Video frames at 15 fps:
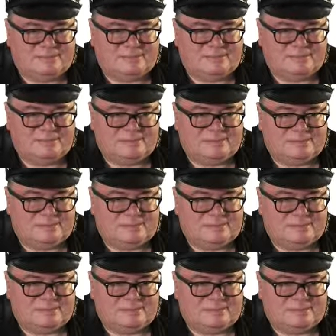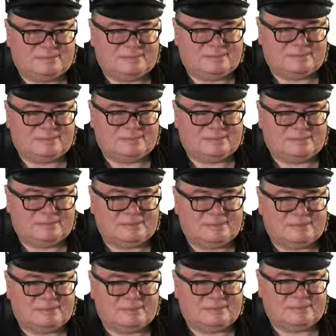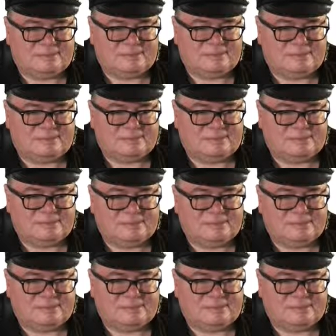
Nothing is said.